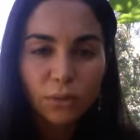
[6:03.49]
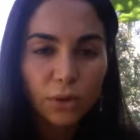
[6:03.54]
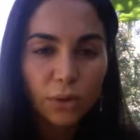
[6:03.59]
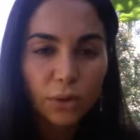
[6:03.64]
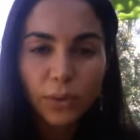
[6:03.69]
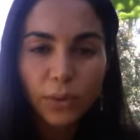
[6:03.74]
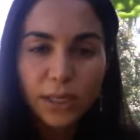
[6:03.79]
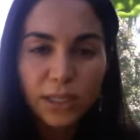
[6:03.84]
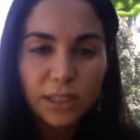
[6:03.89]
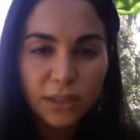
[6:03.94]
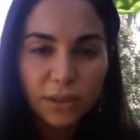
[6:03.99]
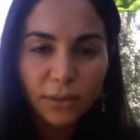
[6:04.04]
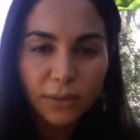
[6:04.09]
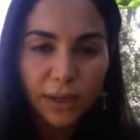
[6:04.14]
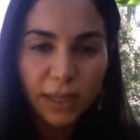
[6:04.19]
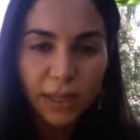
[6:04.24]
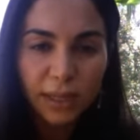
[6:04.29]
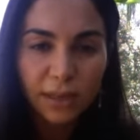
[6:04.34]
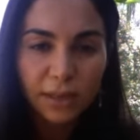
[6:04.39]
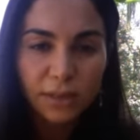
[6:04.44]
What are we
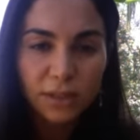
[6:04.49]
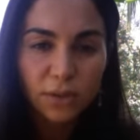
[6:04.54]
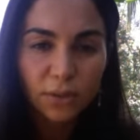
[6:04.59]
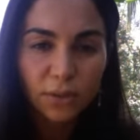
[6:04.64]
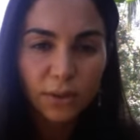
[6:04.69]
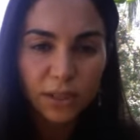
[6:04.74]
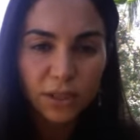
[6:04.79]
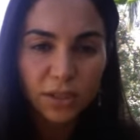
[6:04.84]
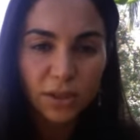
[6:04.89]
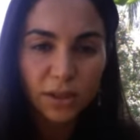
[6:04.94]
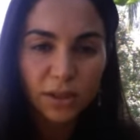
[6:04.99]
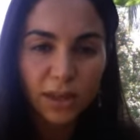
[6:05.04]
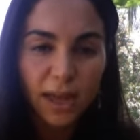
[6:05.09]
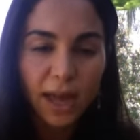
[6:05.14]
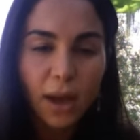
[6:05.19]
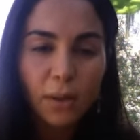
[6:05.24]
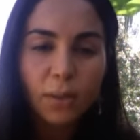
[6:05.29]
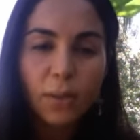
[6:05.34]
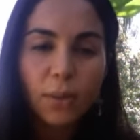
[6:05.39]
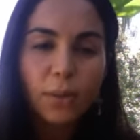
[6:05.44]
doing to each other?
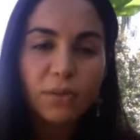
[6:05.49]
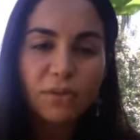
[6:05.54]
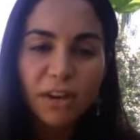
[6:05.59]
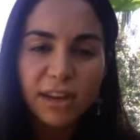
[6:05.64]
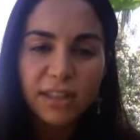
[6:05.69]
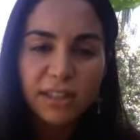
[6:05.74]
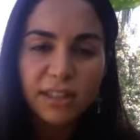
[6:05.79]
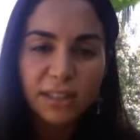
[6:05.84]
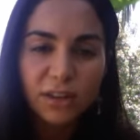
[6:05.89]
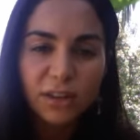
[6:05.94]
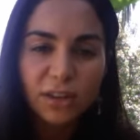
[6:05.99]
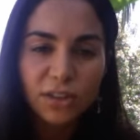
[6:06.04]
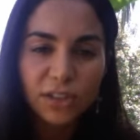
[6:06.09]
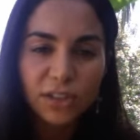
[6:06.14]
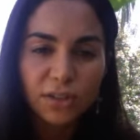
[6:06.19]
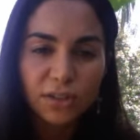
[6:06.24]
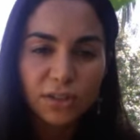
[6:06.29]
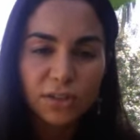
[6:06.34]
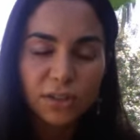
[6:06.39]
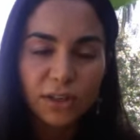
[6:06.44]
How are we raising our
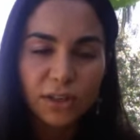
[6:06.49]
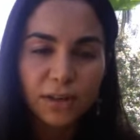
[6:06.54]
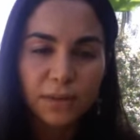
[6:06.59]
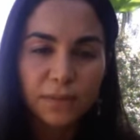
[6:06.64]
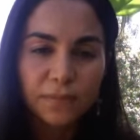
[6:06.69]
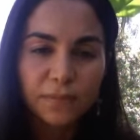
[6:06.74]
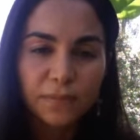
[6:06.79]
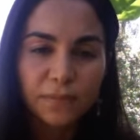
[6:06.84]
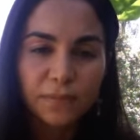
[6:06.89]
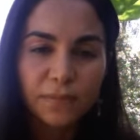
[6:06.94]
children?